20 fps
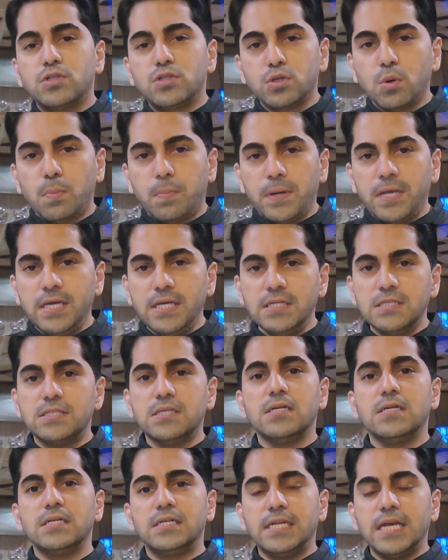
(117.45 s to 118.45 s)
So
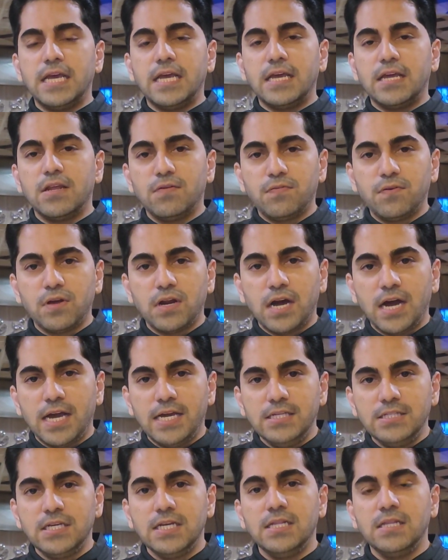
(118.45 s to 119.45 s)
please take care of your
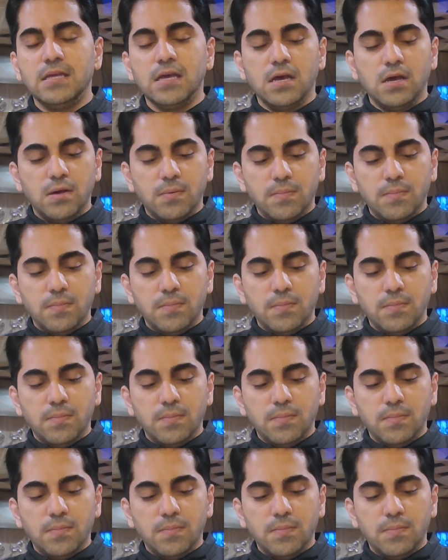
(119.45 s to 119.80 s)
hygiene,